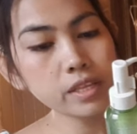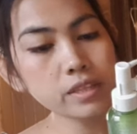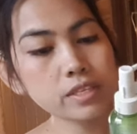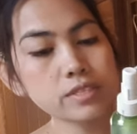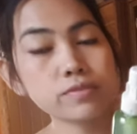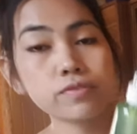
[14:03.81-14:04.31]

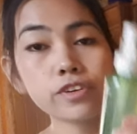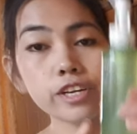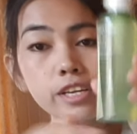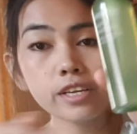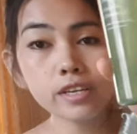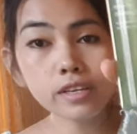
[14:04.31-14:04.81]

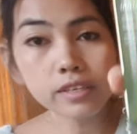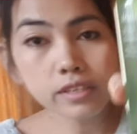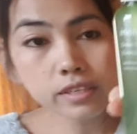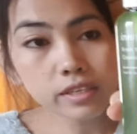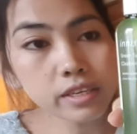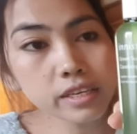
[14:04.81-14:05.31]
Innisfree.
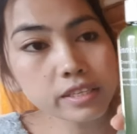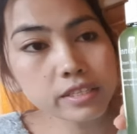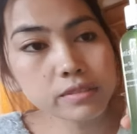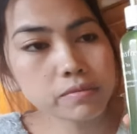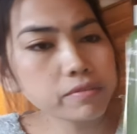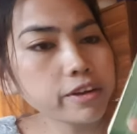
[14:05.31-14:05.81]

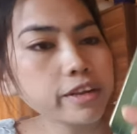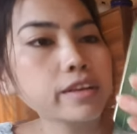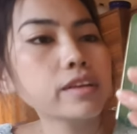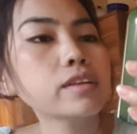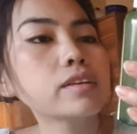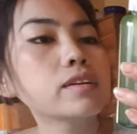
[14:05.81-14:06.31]
Innisfree
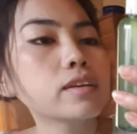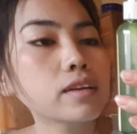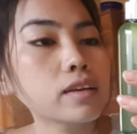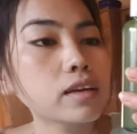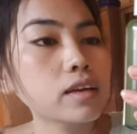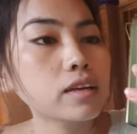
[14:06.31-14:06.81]

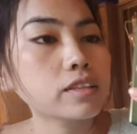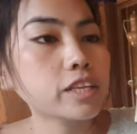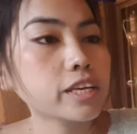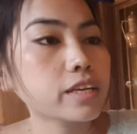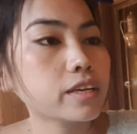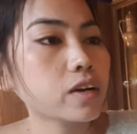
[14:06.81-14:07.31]

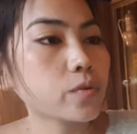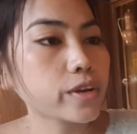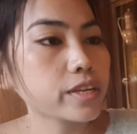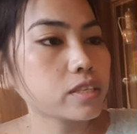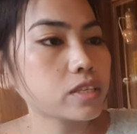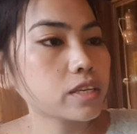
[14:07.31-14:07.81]

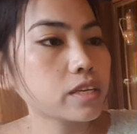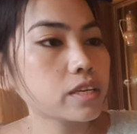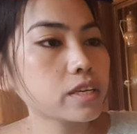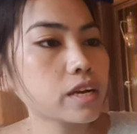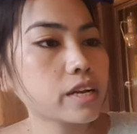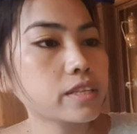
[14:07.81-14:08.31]
green
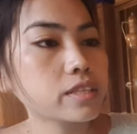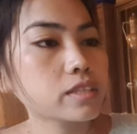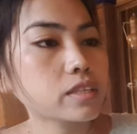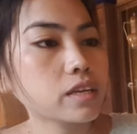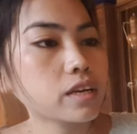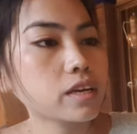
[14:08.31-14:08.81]
tea clean
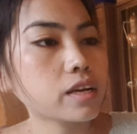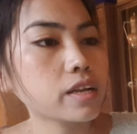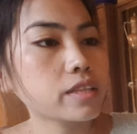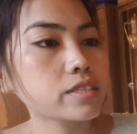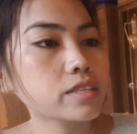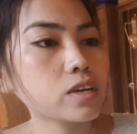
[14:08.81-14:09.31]

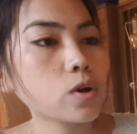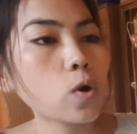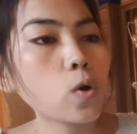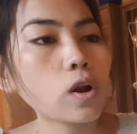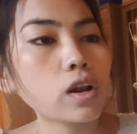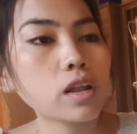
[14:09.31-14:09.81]
cleansing
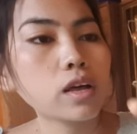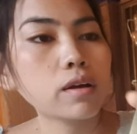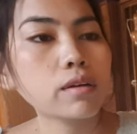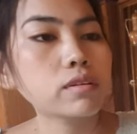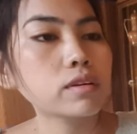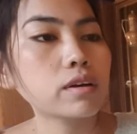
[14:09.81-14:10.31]
oil.
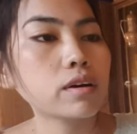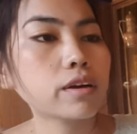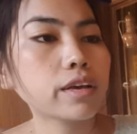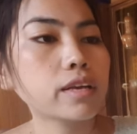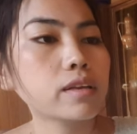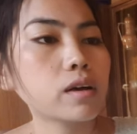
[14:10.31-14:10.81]

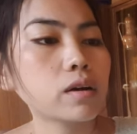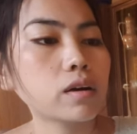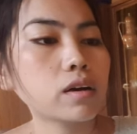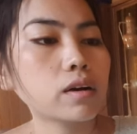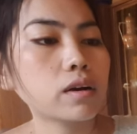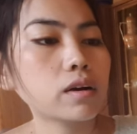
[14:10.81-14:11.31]
Okay,
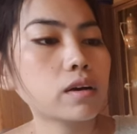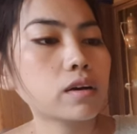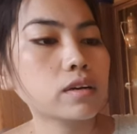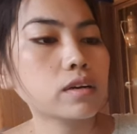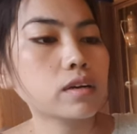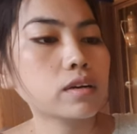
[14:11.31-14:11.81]
uh,
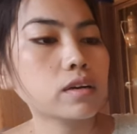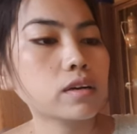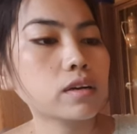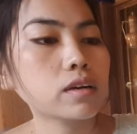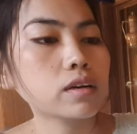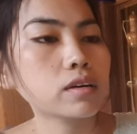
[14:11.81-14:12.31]

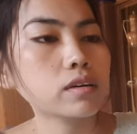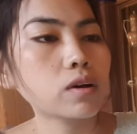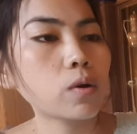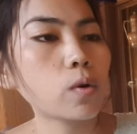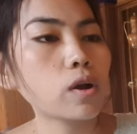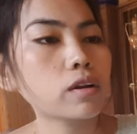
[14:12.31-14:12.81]

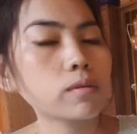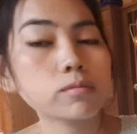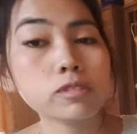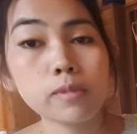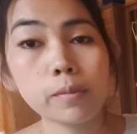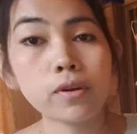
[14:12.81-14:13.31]
oil
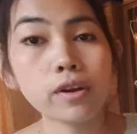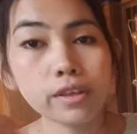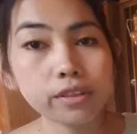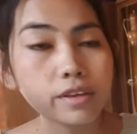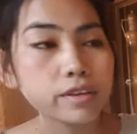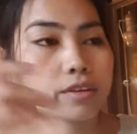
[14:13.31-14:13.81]
so not
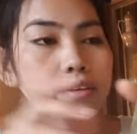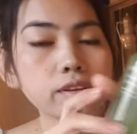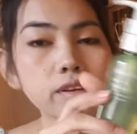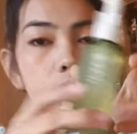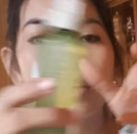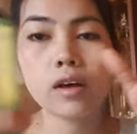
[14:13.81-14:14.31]
cleaning
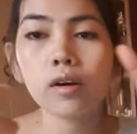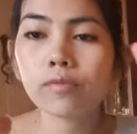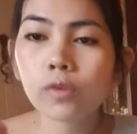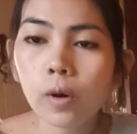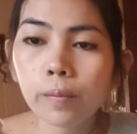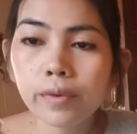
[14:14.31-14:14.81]

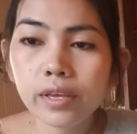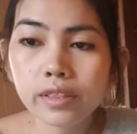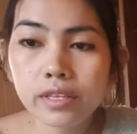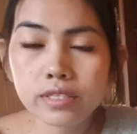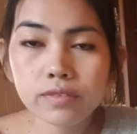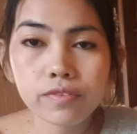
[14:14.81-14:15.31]
from
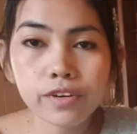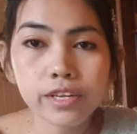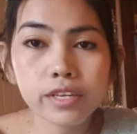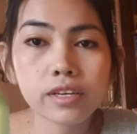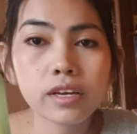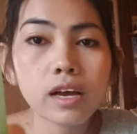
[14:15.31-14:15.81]

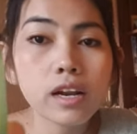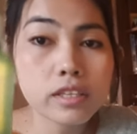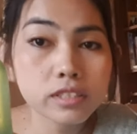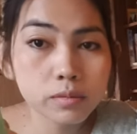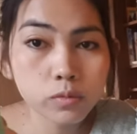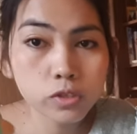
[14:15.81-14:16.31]
Innisfree.
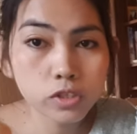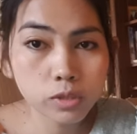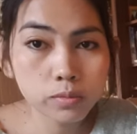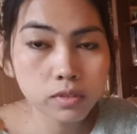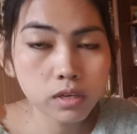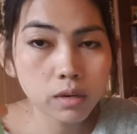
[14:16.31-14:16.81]
Look, the more
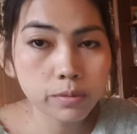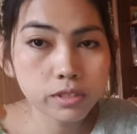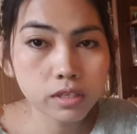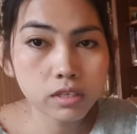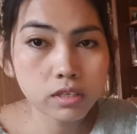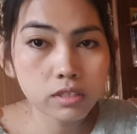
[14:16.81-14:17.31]
can up
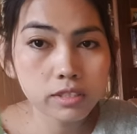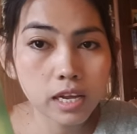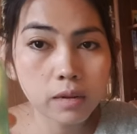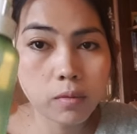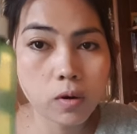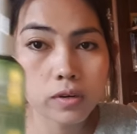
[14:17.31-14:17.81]

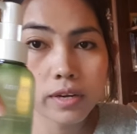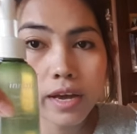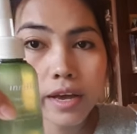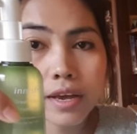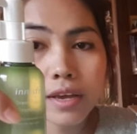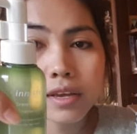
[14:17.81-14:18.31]
salt bong
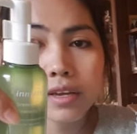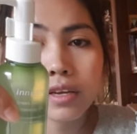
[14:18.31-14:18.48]
die.